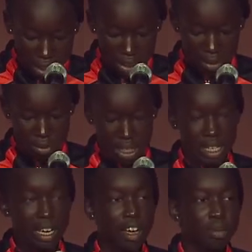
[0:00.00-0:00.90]
and
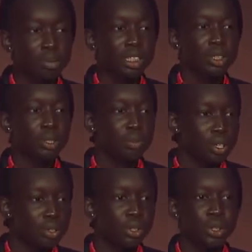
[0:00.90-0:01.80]
running helped me to
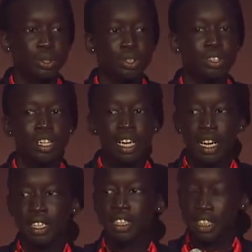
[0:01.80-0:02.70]
approach school in a